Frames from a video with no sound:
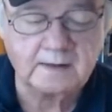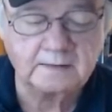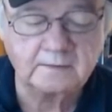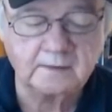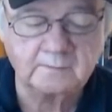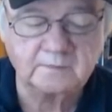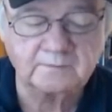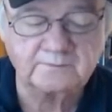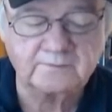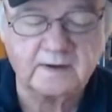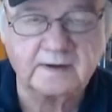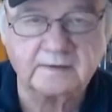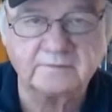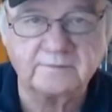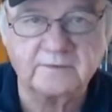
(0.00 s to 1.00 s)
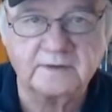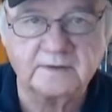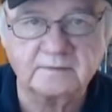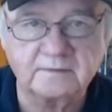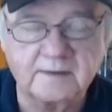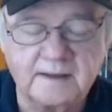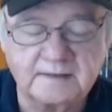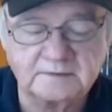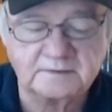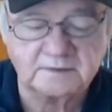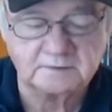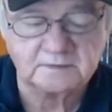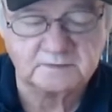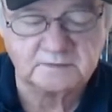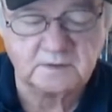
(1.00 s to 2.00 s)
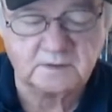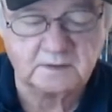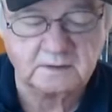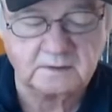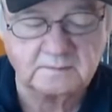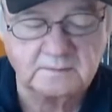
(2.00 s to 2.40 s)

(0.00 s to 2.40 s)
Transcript: and number five, Fantastic Song.